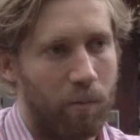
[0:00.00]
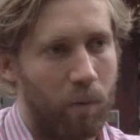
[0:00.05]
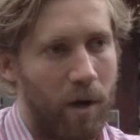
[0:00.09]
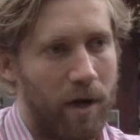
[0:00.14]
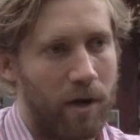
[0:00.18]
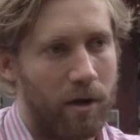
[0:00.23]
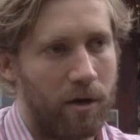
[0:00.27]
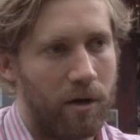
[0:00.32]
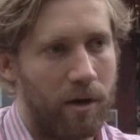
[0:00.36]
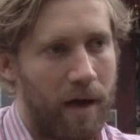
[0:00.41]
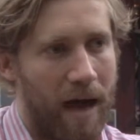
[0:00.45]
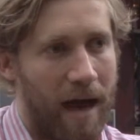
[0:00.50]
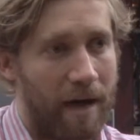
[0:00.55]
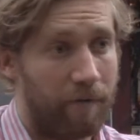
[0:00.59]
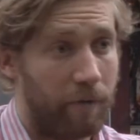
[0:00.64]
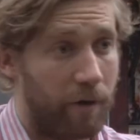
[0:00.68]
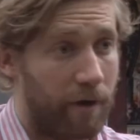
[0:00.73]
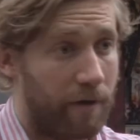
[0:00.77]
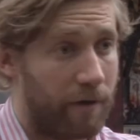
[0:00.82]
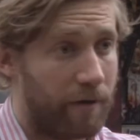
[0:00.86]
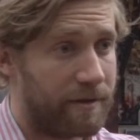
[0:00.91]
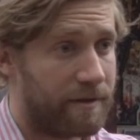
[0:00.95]
And when you
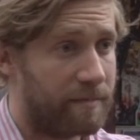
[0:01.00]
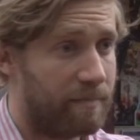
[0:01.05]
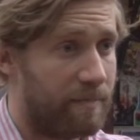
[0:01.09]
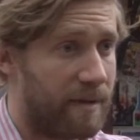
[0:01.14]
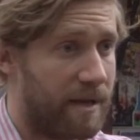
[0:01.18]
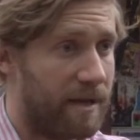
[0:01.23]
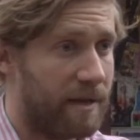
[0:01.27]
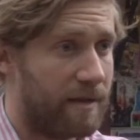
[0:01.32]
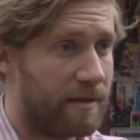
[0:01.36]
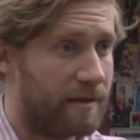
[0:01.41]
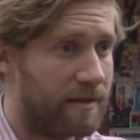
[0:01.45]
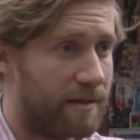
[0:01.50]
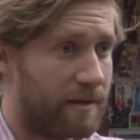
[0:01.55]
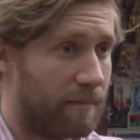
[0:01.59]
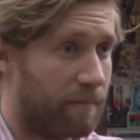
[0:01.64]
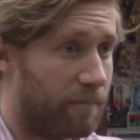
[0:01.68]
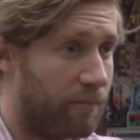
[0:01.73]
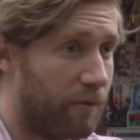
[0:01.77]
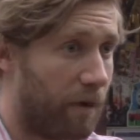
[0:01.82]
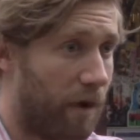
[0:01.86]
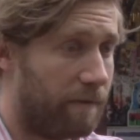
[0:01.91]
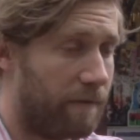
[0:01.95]
have one of those beers, the
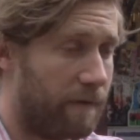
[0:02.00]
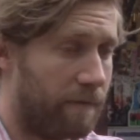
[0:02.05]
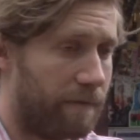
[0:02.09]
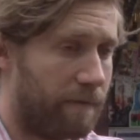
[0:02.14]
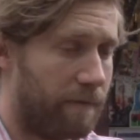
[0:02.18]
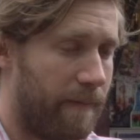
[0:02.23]
profit